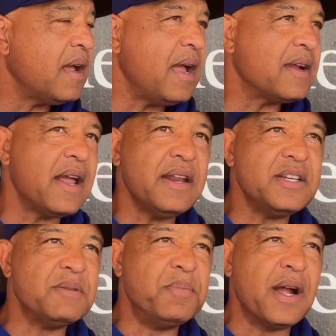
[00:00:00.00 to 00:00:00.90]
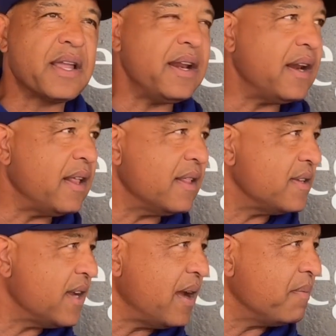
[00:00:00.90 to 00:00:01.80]
I kind of just bucket it in
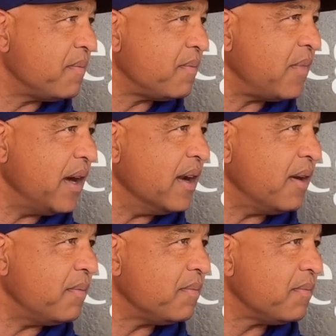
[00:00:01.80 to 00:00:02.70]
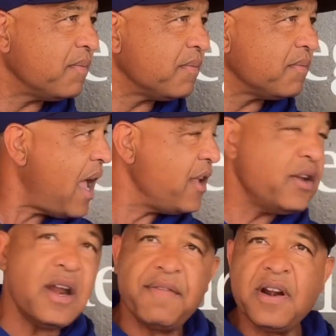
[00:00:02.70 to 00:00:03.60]
a sense, right?
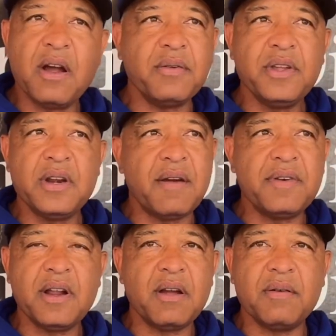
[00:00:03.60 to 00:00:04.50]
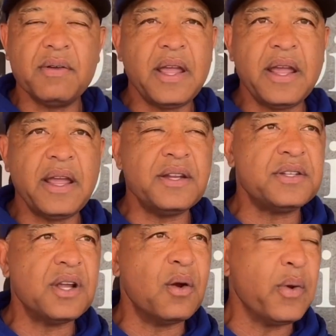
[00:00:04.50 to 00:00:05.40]
You never know. You never know. And
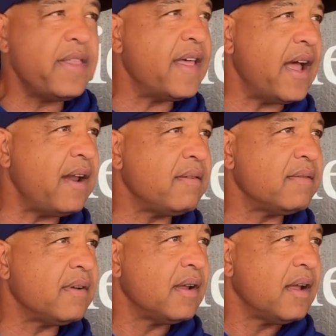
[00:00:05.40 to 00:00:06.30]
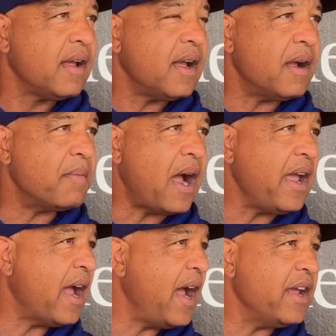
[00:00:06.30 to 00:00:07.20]
so with that,
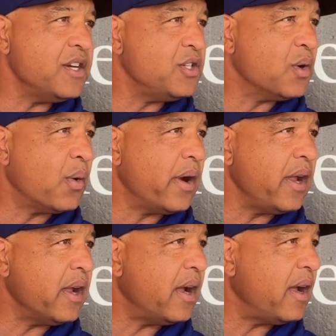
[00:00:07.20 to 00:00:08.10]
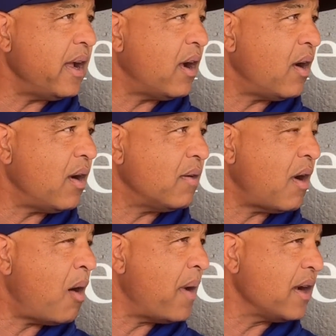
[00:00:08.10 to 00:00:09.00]
I enjoy
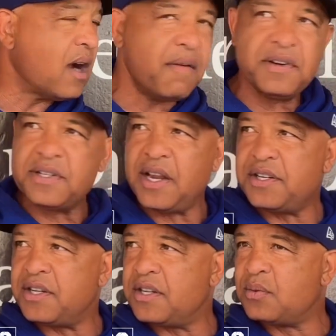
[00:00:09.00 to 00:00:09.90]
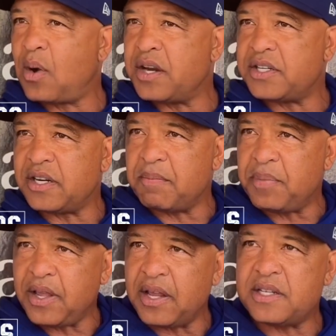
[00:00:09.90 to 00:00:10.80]
all my conversations, watching him
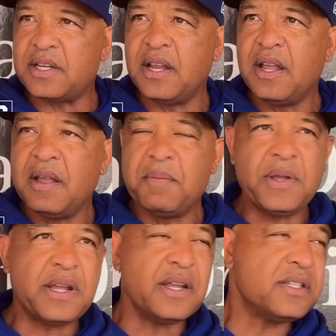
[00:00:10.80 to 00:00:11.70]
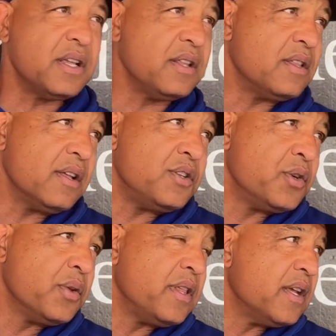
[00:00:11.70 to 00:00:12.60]
pitch, because the
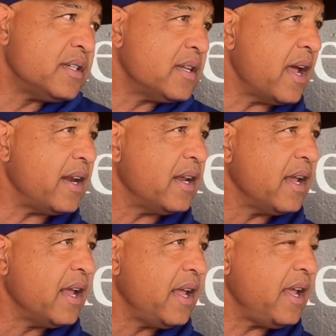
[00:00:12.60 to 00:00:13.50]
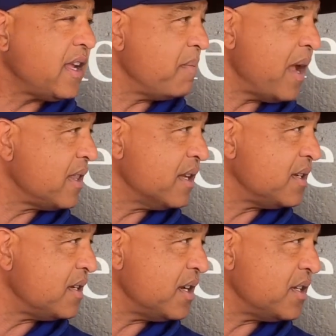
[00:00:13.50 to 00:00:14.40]
truth is that he can make
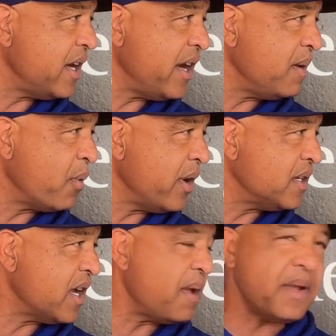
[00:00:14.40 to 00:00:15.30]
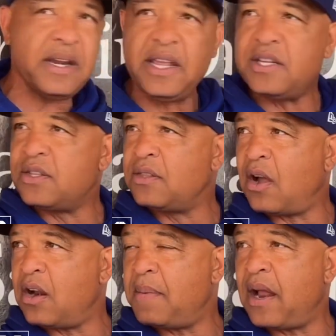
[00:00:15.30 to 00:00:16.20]
this decision at any point in time, and he
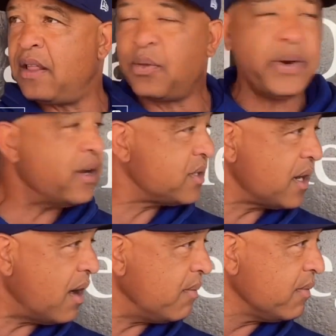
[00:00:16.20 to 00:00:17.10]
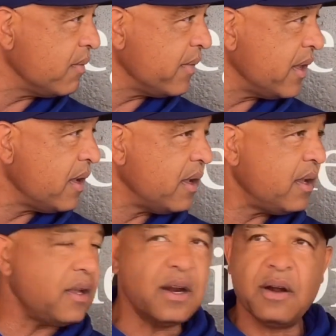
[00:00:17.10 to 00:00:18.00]
thought about it 3 years ago,
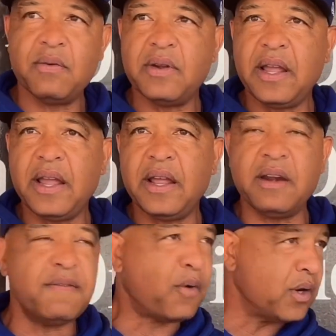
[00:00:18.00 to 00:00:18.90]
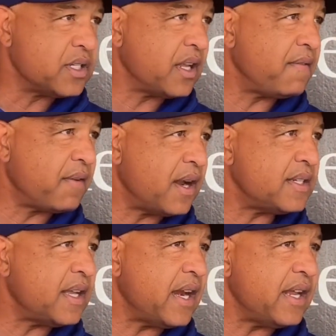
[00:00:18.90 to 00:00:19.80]
you know. And fortunately for
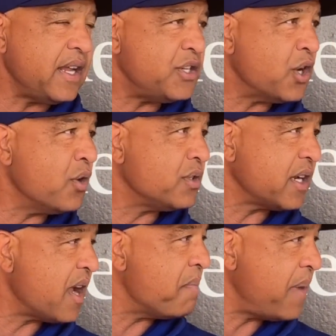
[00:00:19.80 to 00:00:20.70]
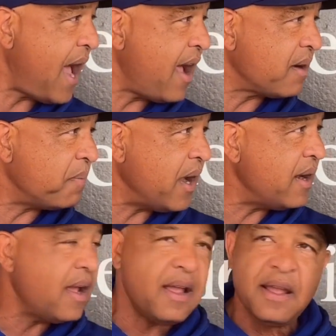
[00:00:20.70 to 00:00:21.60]
us, that he chose to come back.
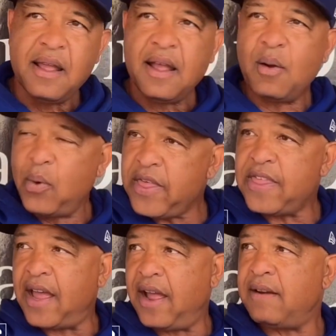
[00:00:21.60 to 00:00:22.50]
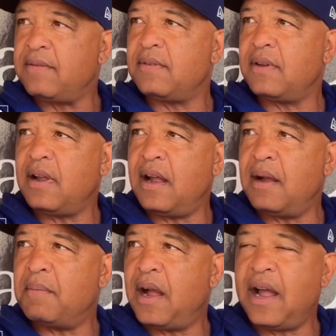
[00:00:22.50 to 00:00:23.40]
But with that,
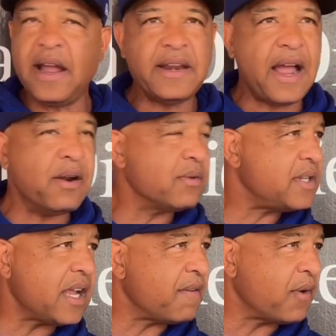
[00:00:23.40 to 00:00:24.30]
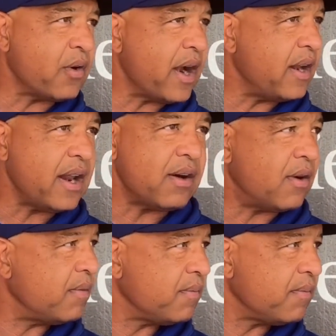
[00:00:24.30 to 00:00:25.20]
I don't take it for granted at
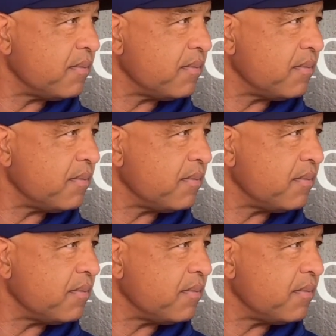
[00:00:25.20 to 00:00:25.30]
all.